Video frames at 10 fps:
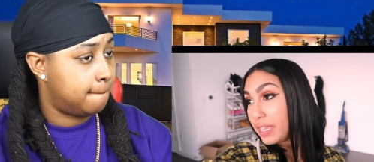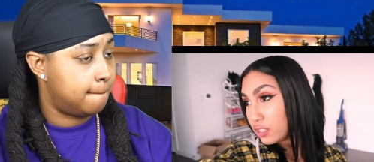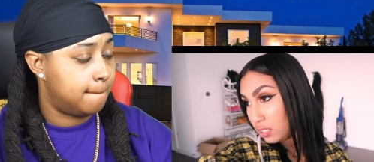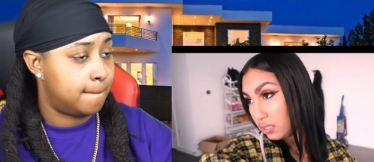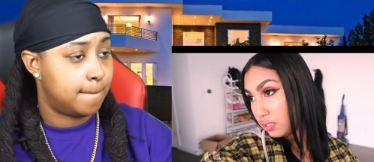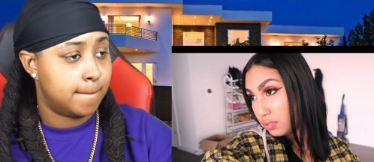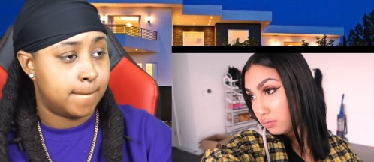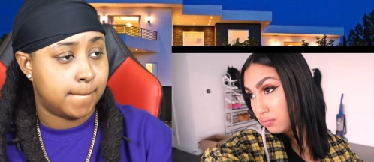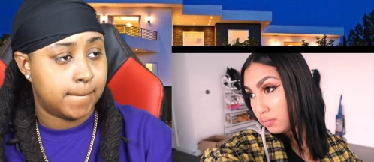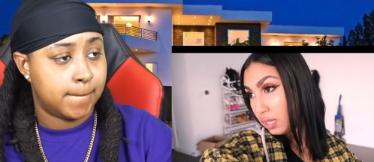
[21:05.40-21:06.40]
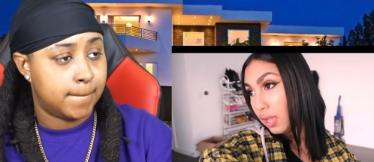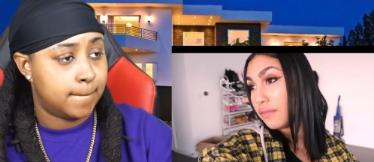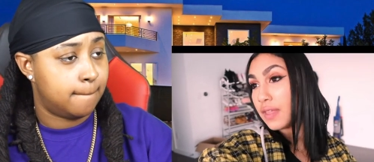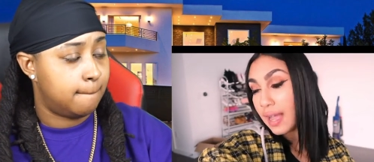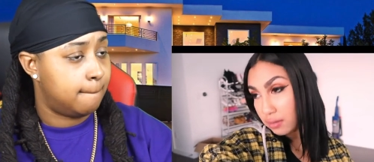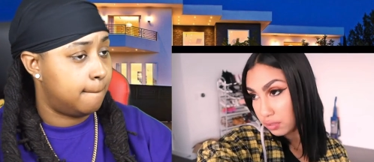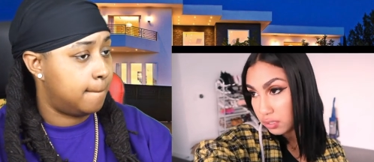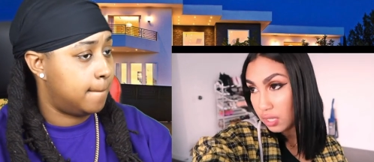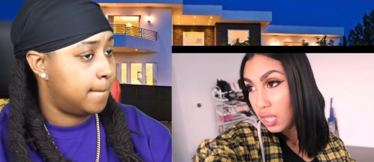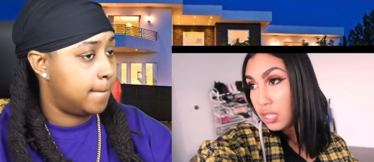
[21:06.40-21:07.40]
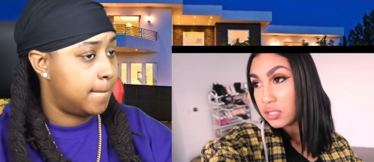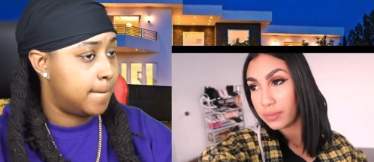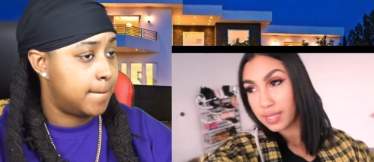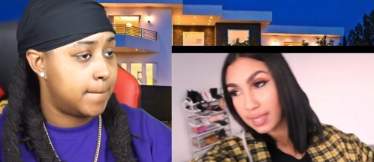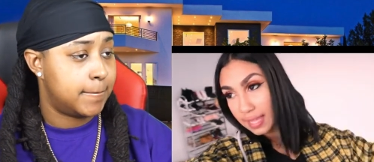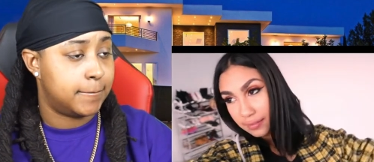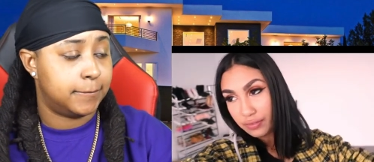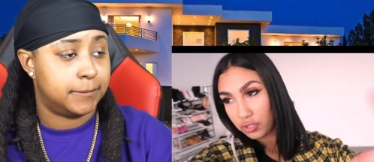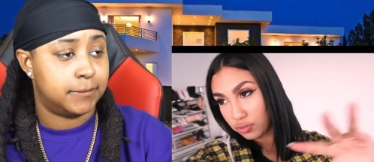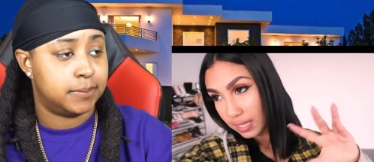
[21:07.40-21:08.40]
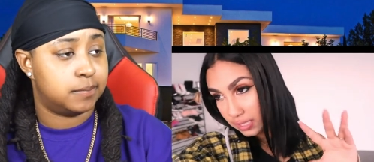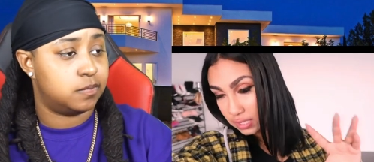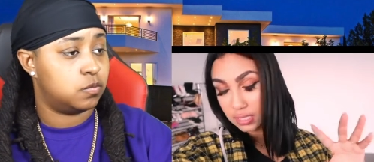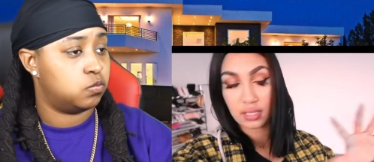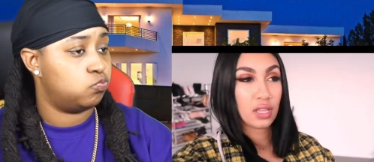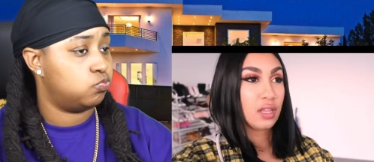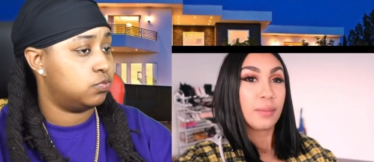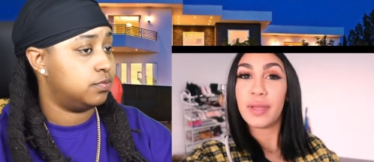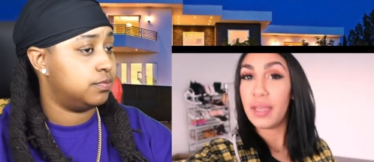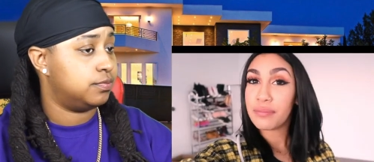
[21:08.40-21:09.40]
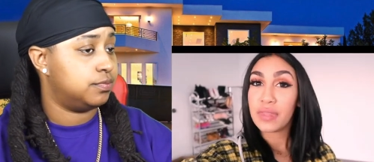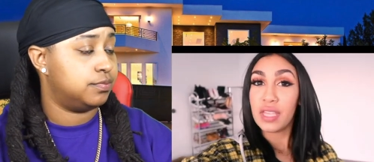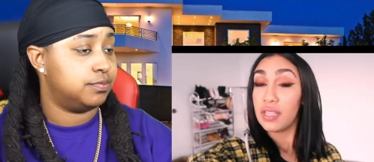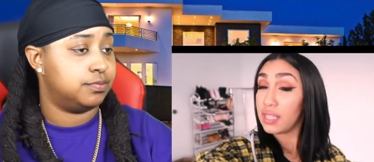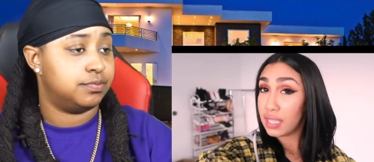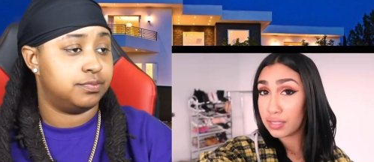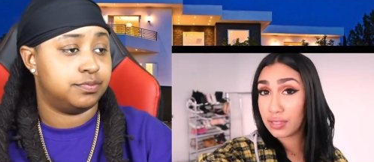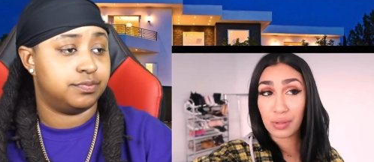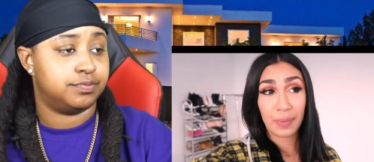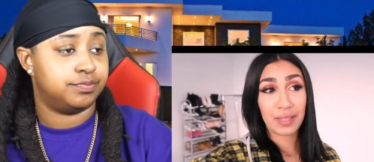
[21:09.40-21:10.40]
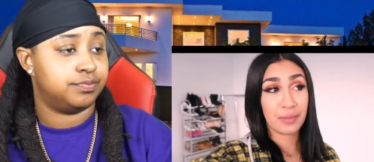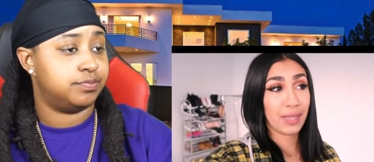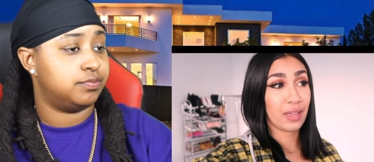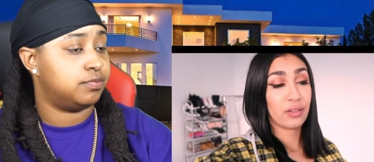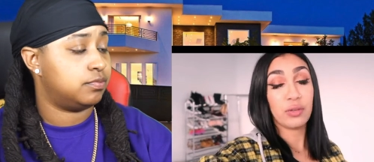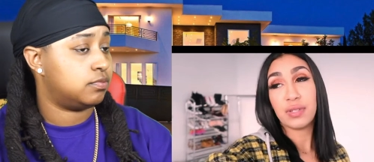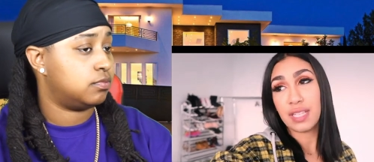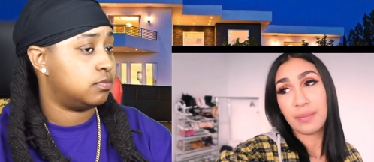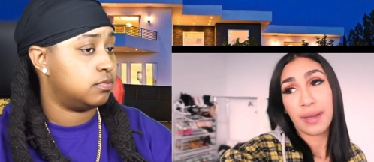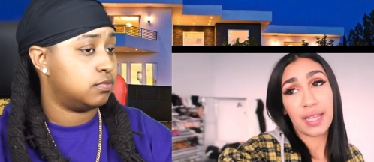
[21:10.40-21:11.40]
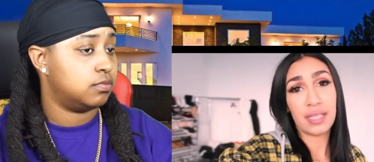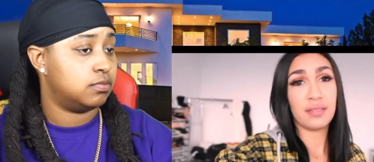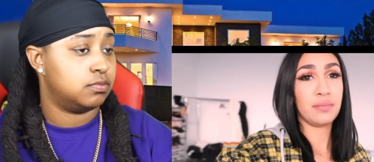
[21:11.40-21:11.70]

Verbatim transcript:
Speaker 1: pictures of the house so we can like visualize it. But yeah, so we about to be out. You want to say bye,